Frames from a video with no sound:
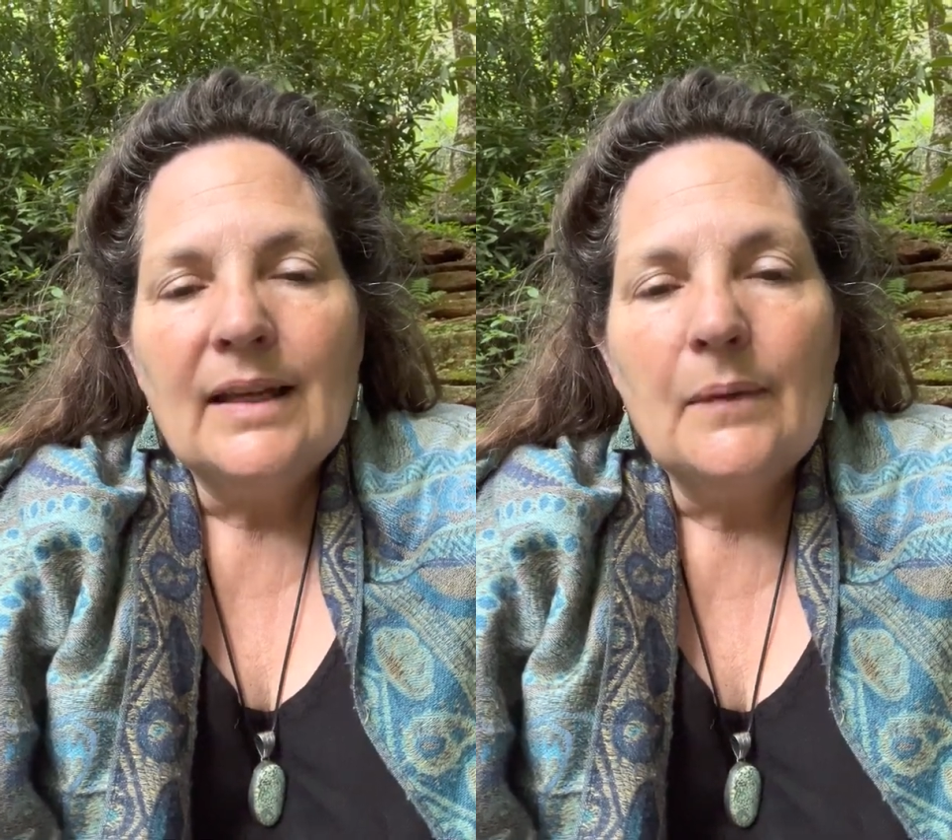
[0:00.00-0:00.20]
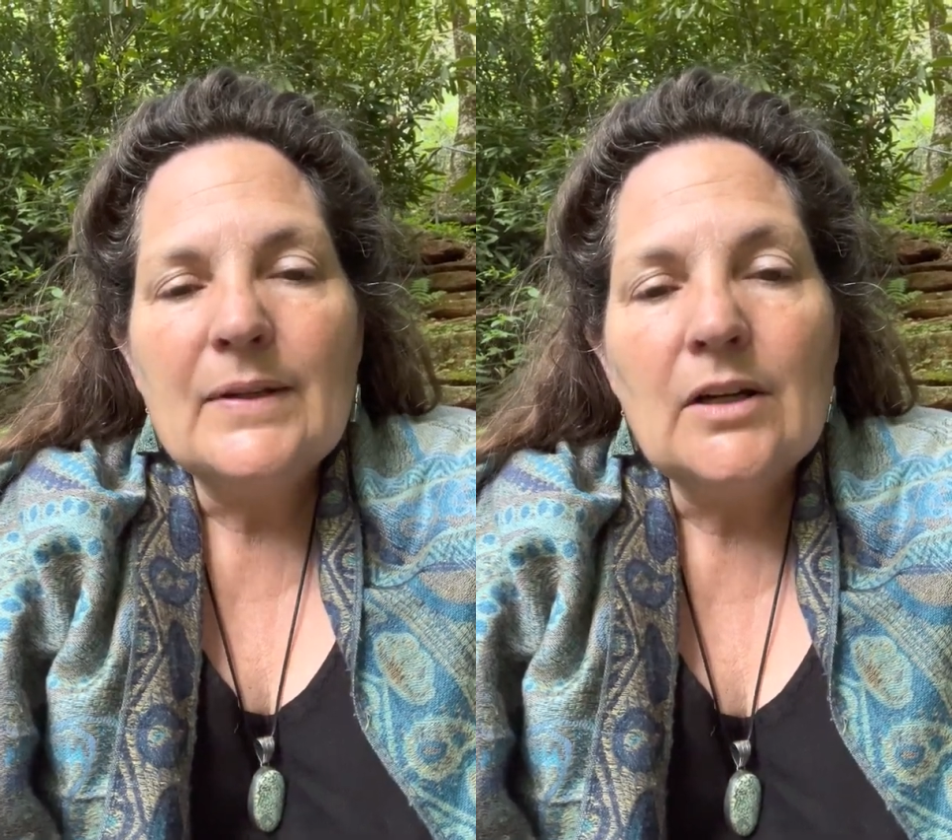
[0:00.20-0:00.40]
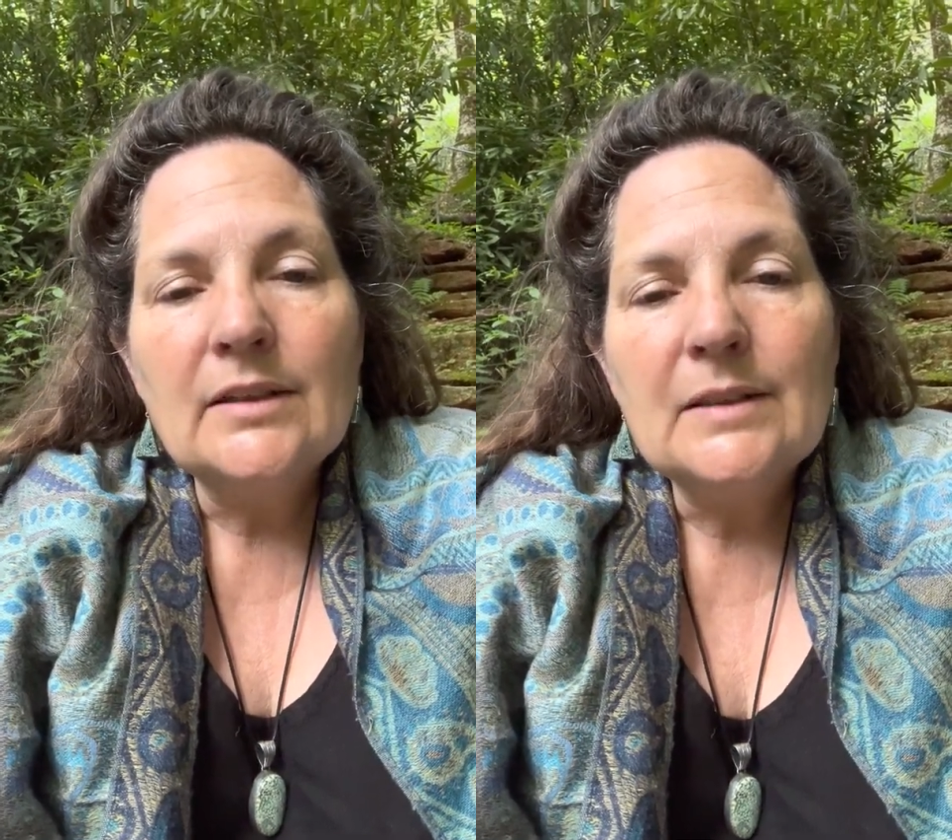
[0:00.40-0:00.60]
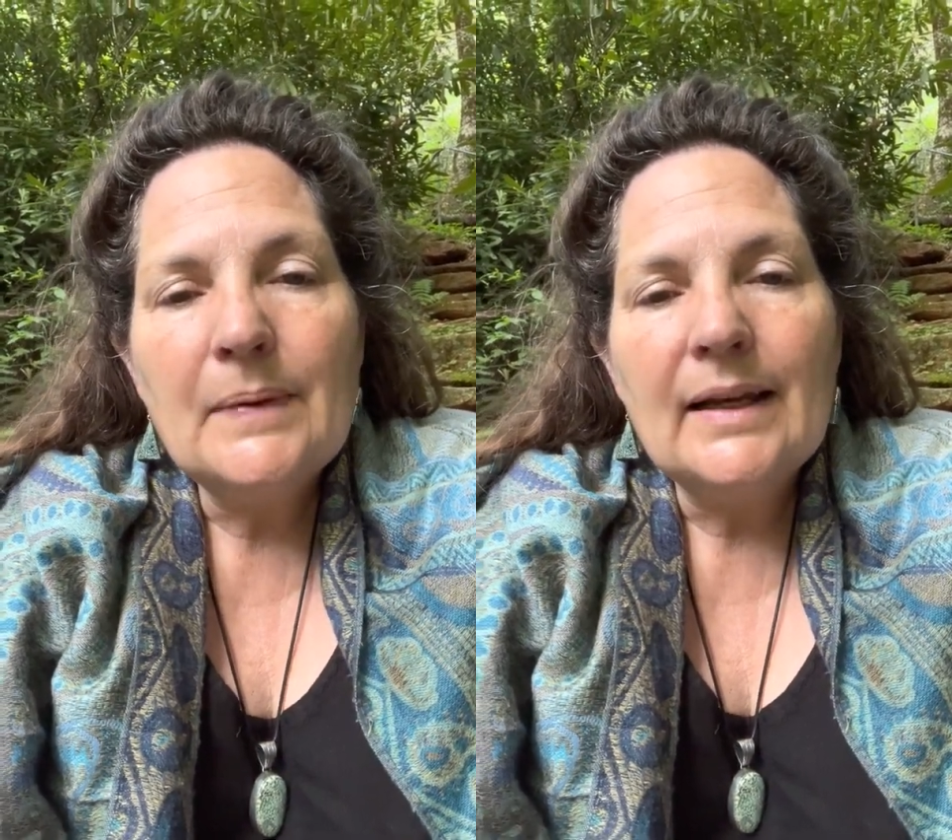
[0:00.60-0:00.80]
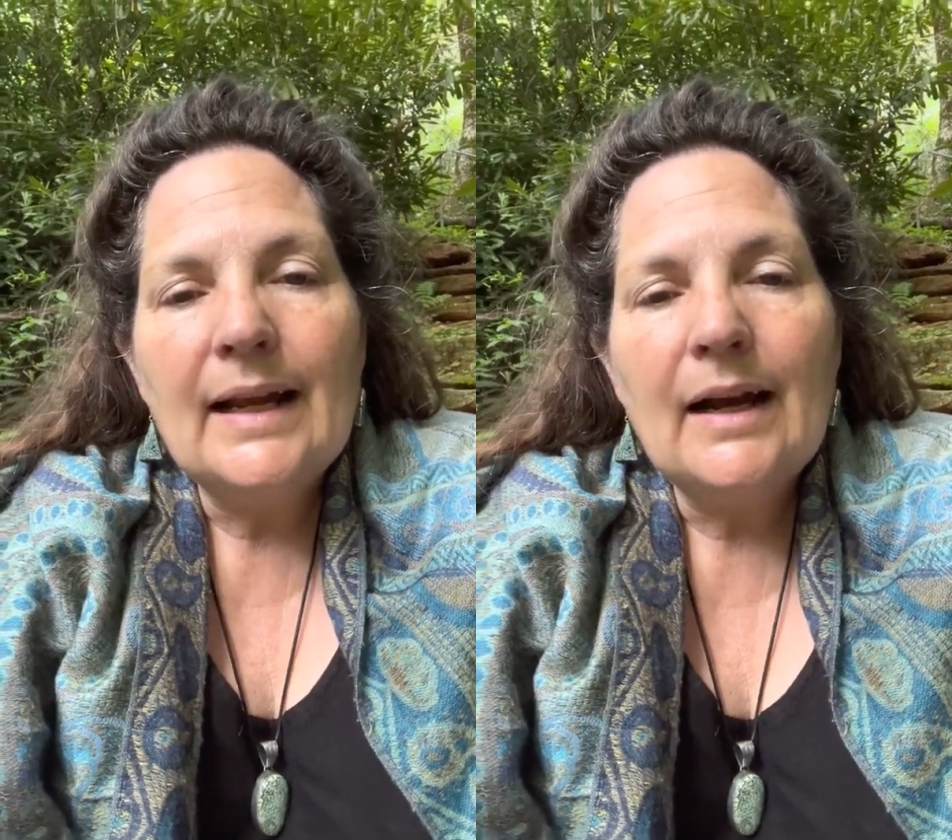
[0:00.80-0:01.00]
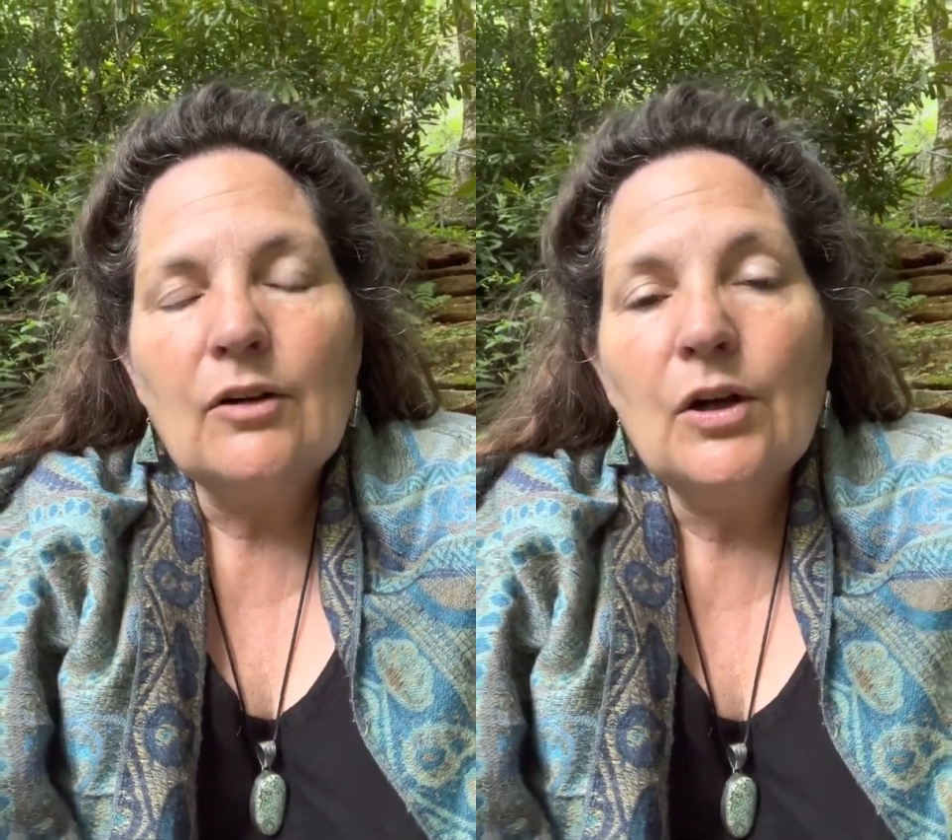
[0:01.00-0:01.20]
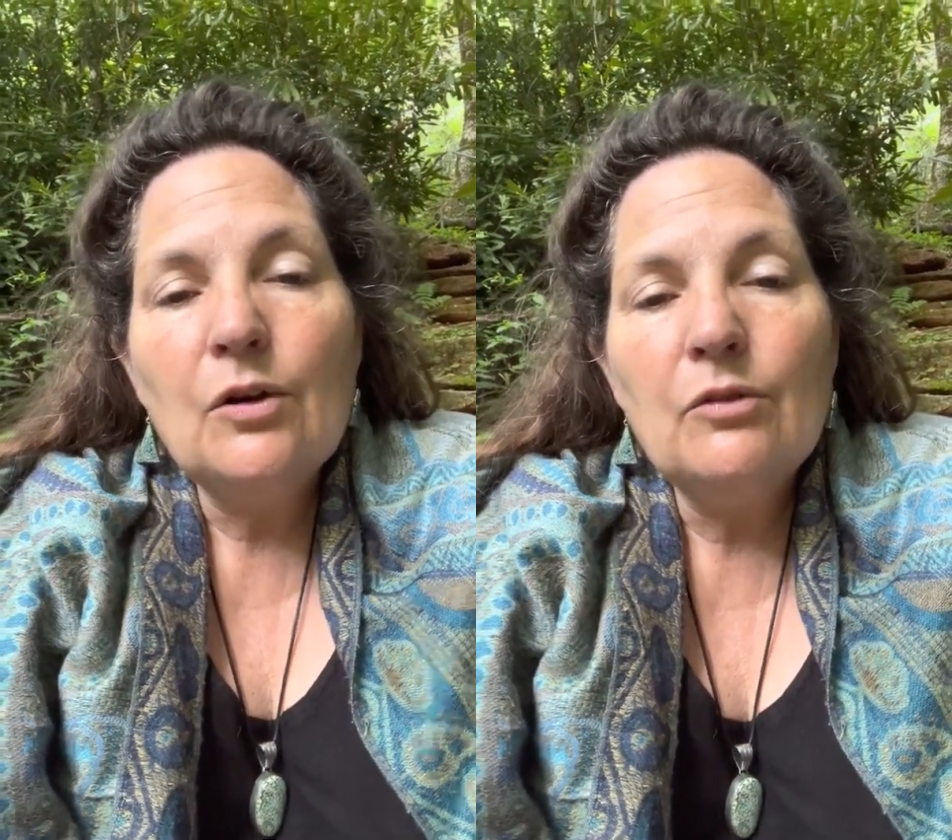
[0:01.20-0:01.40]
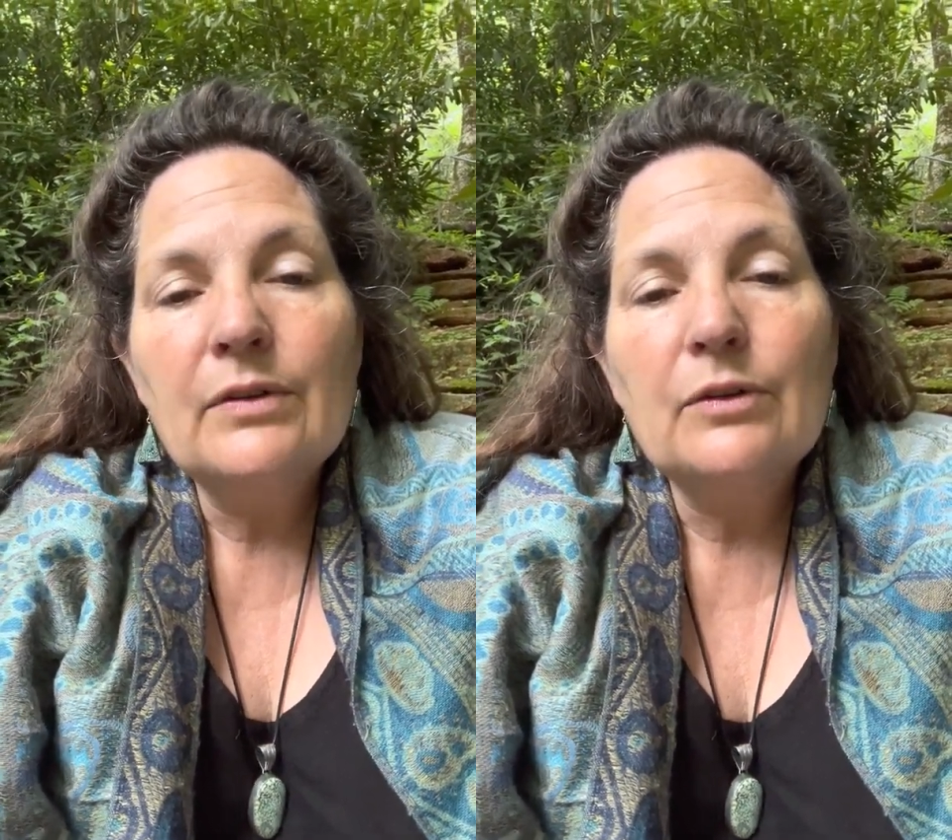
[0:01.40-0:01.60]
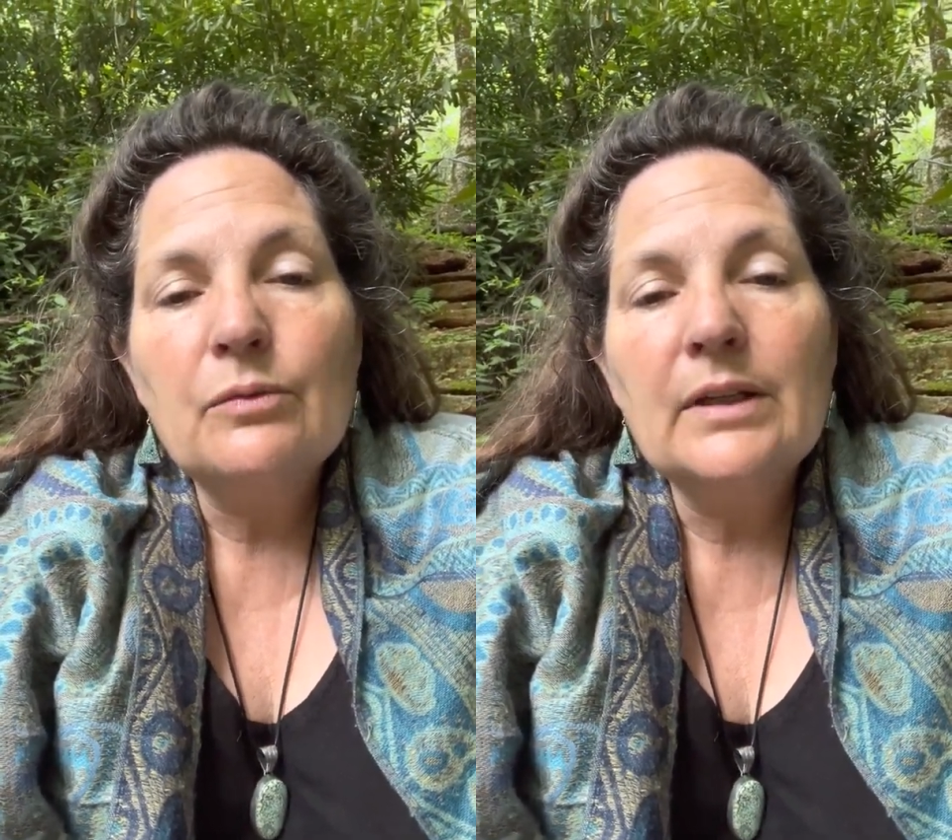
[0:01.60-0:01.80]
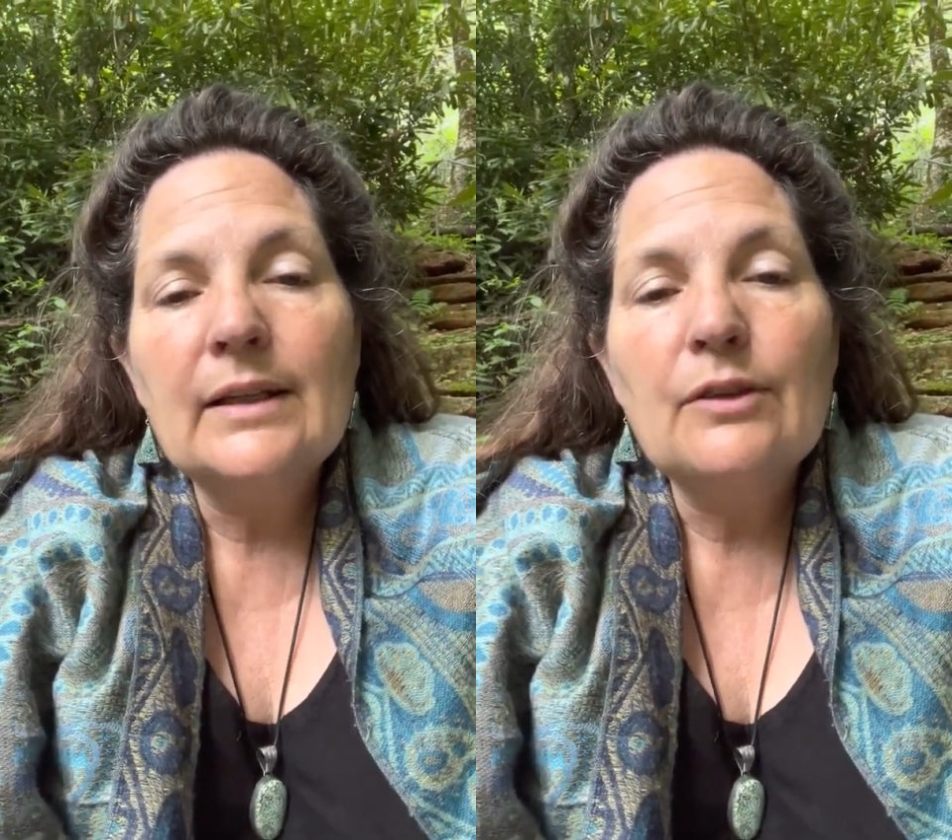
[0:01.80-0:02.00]
We talked about how COVID
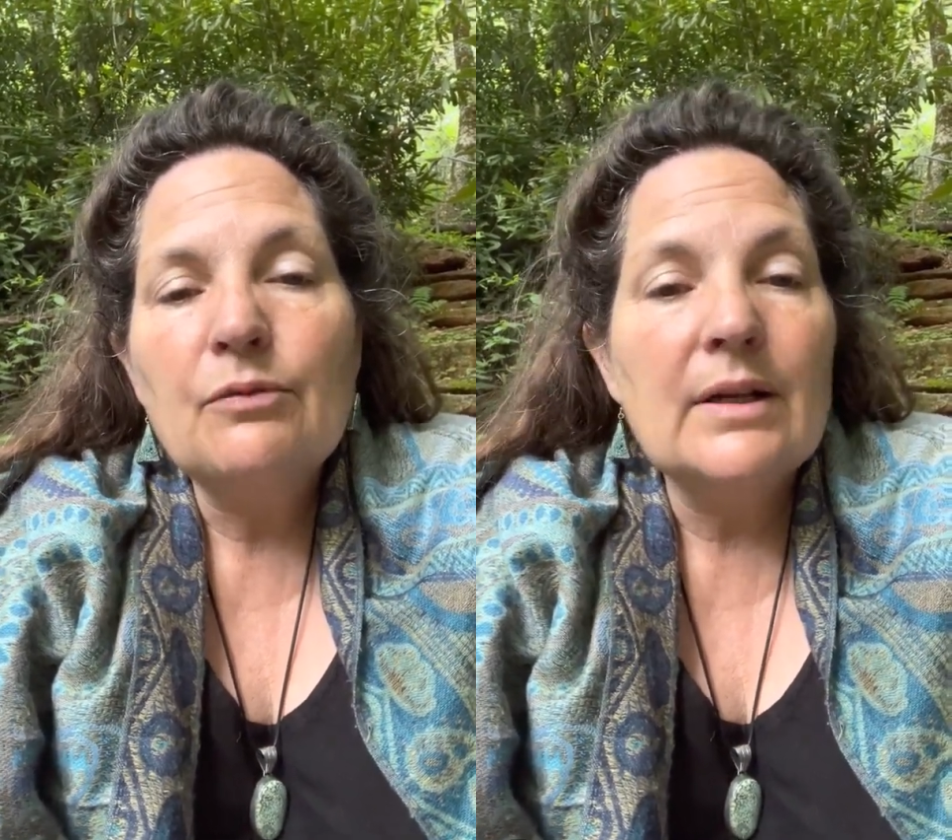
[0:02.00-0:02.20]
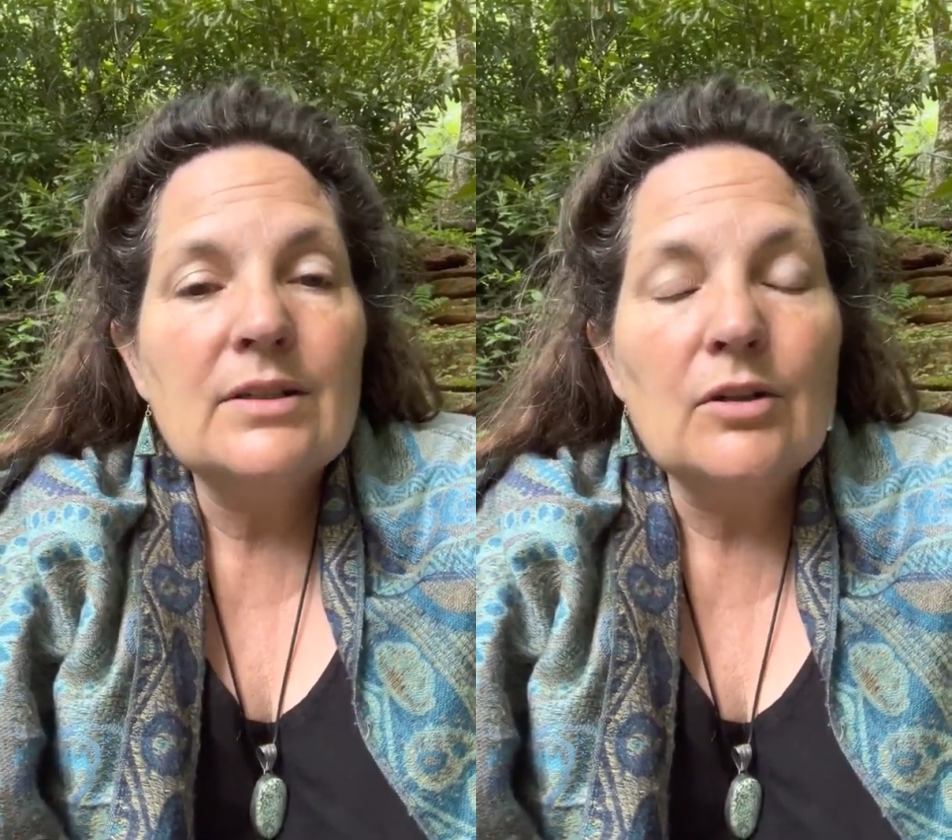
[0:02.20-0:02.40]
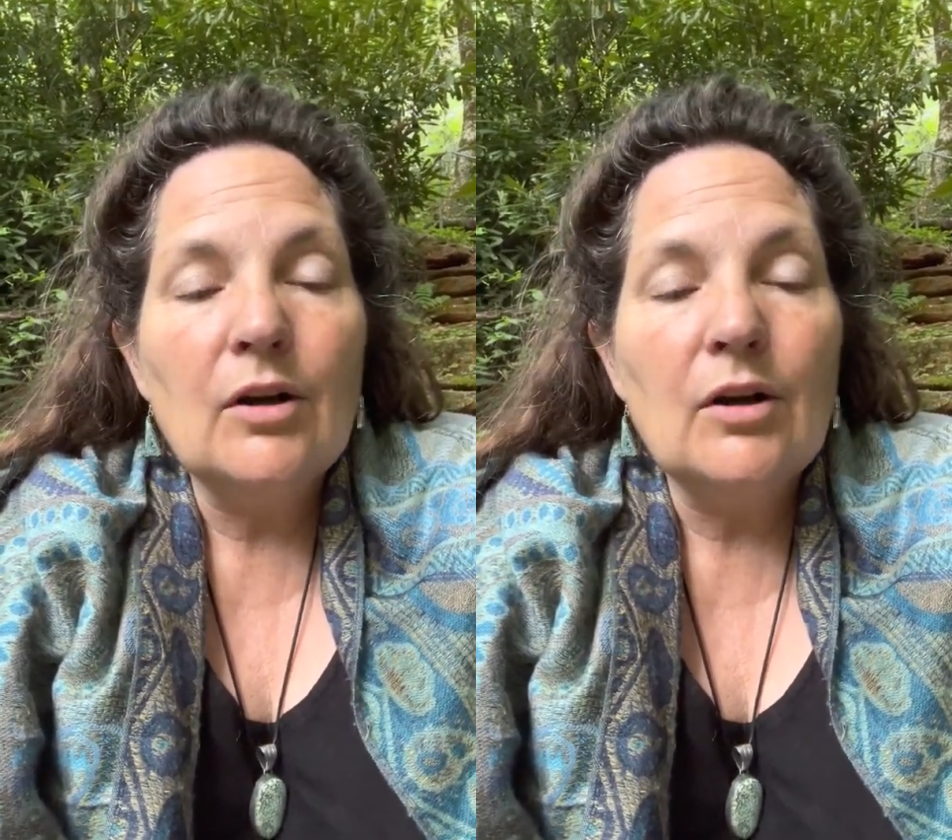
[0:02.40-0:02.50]
really thrust